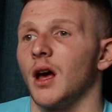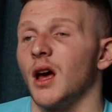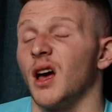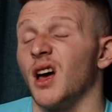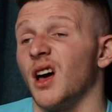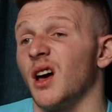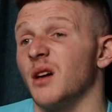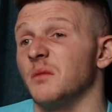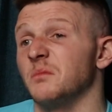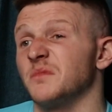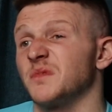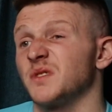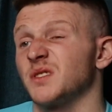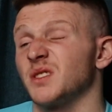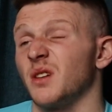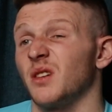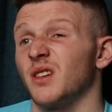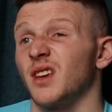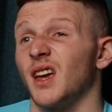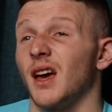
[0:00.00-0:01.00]

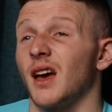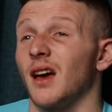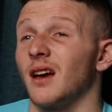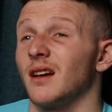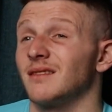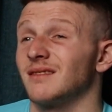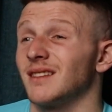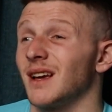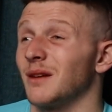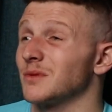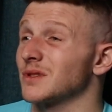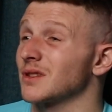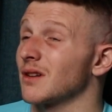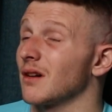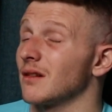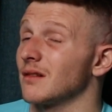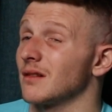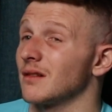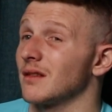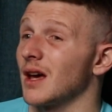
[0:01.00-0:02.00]
So yeah, and that was
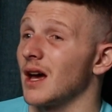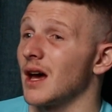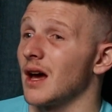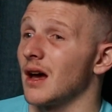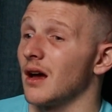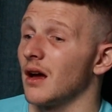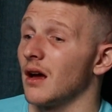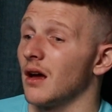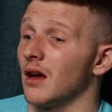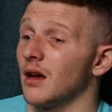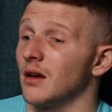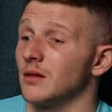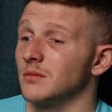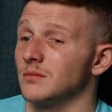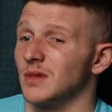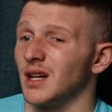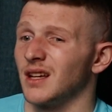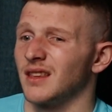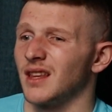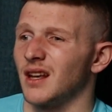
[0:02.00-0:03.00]
kind of that.
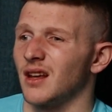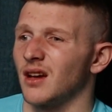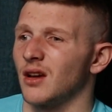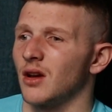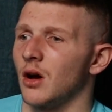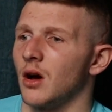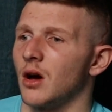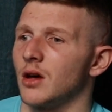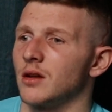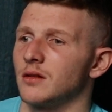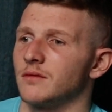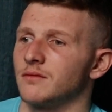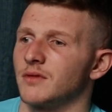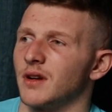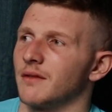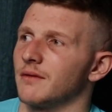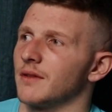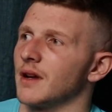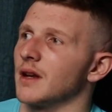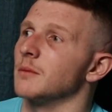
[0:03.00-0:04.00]
And then I kind of
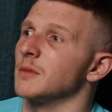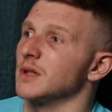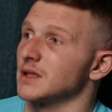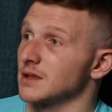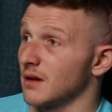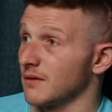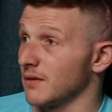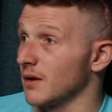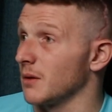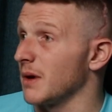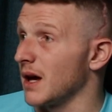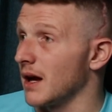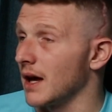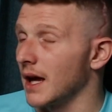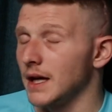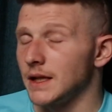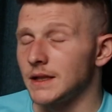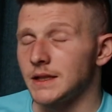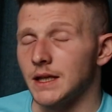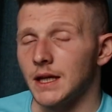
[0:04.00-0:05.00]
reinvented myself at about
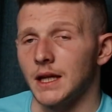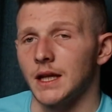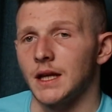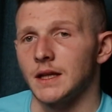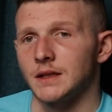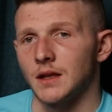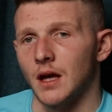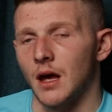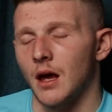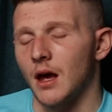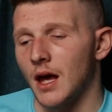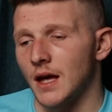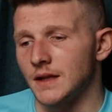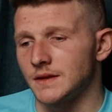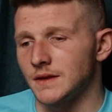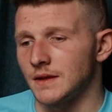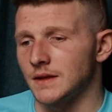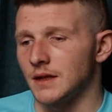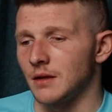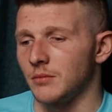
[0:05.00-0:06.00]
18, as
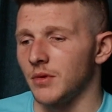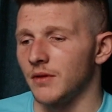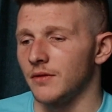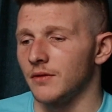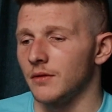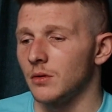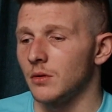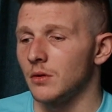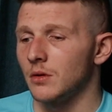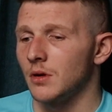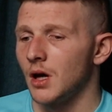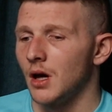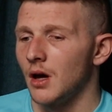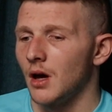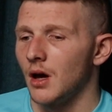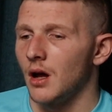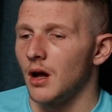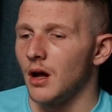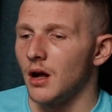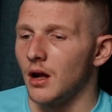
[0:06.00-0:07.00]
I said before.
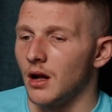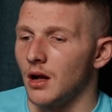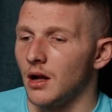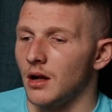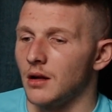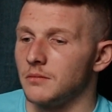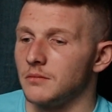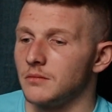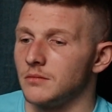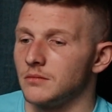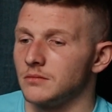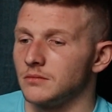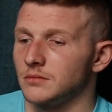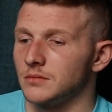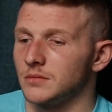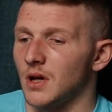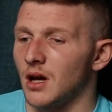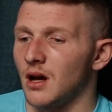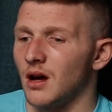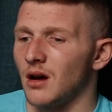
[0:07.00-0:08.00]

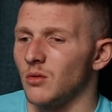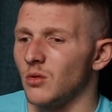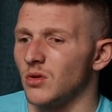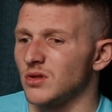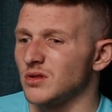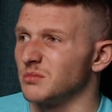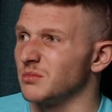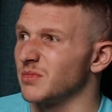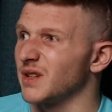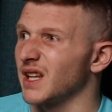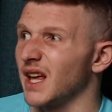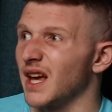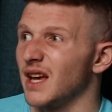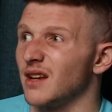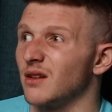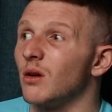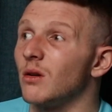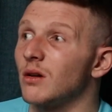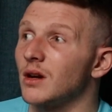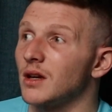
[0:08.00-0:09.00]
I wasn't
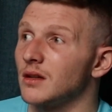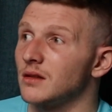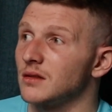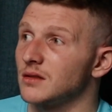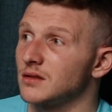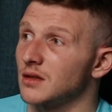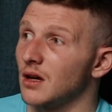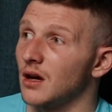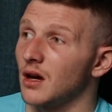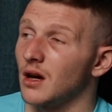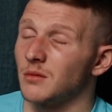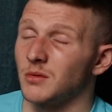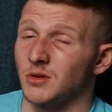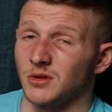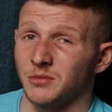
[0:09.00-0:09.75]
playing hockey at the time.